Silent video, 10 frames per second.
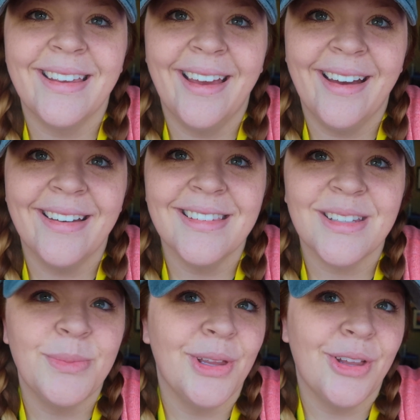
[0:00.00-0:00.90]
yeah, it's
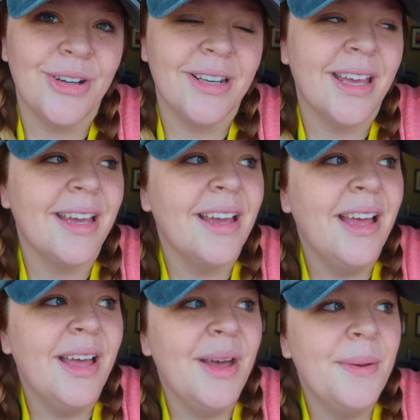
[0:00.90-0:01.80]
gonna be a long day.
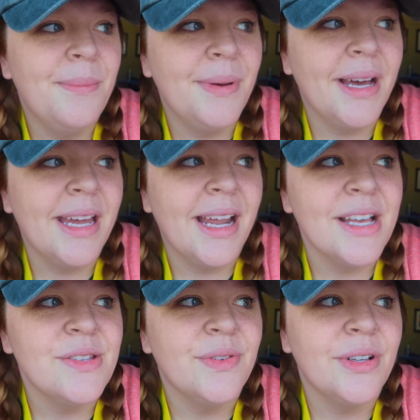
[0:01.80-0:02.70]
But
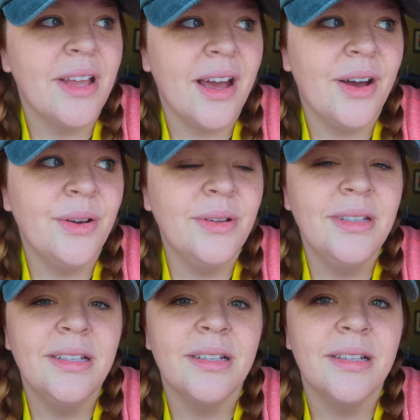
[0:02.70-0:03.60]
as for
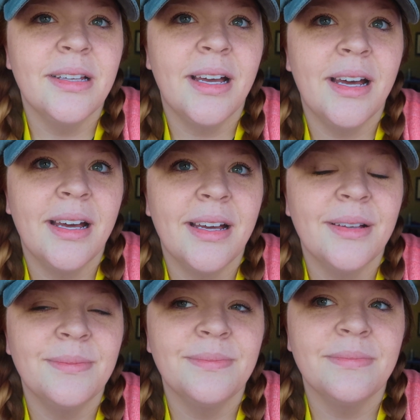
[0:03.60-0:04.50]
now,
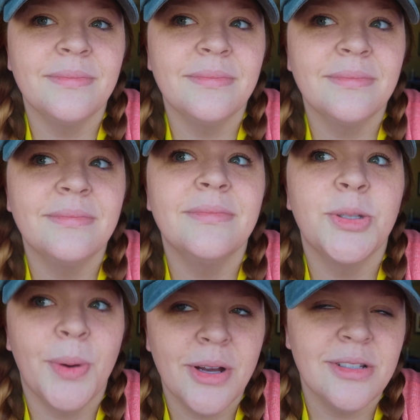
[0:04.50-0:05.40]
um,
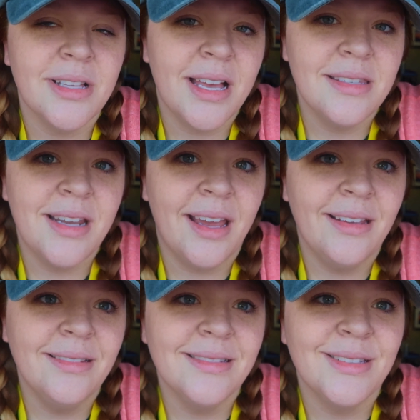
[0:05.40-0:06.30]
tomorrow's our last
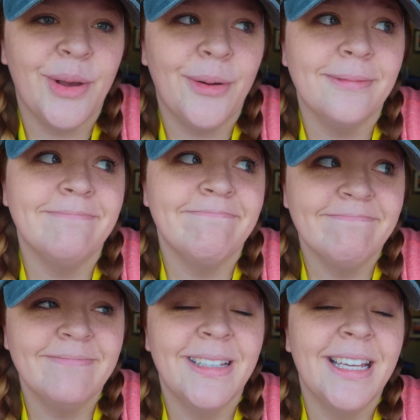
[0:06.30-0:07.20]
day. So,
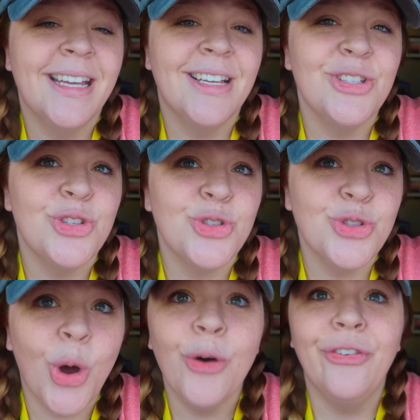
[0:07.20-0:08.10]

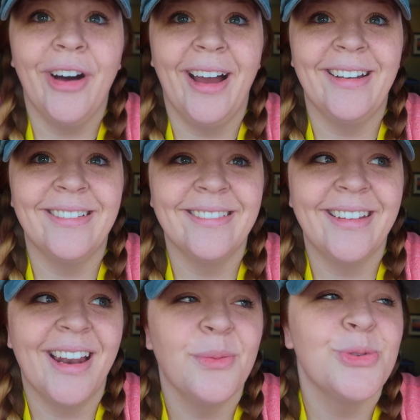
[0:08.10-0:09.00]
so fun
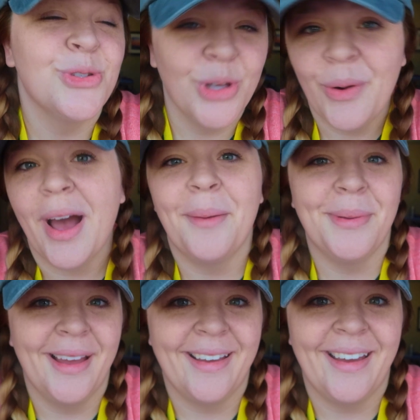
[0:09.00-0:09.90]
and I'm so
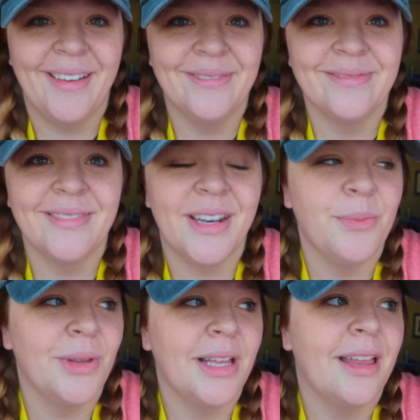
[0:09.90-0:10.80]
happy I came. And
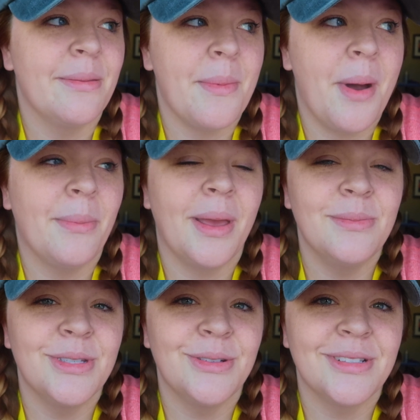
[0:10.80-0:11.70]
I'm really glad my mom
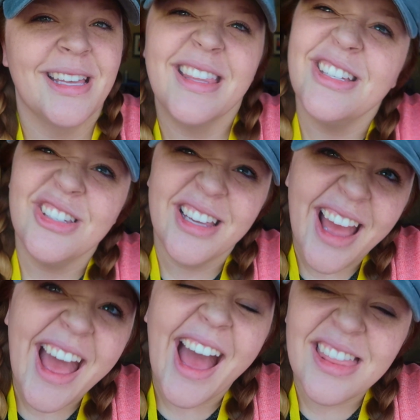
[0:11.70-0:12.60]
came too, because I think she,
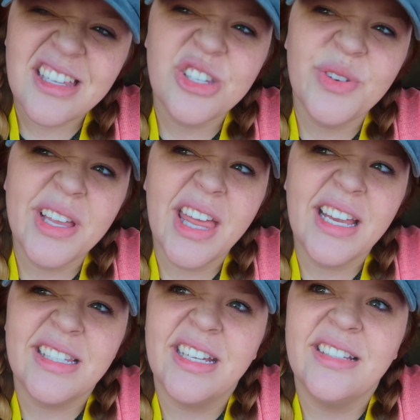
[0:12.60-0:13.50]
I think she really
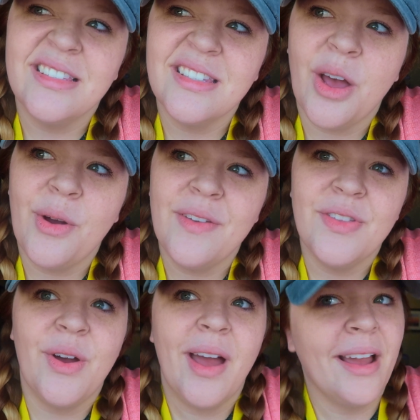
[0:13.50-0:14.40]
liked it. So
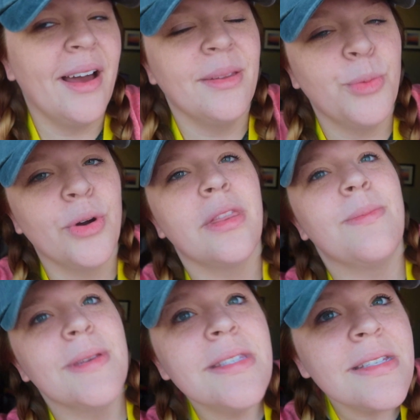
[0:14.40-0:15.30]
even though I got more of the
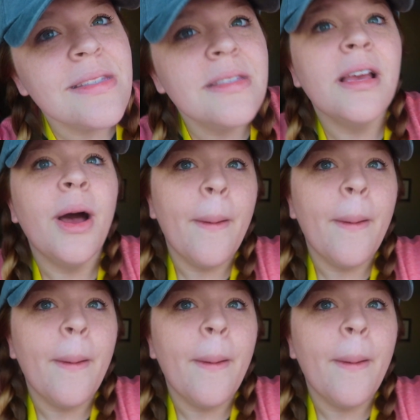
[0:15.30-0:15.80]
business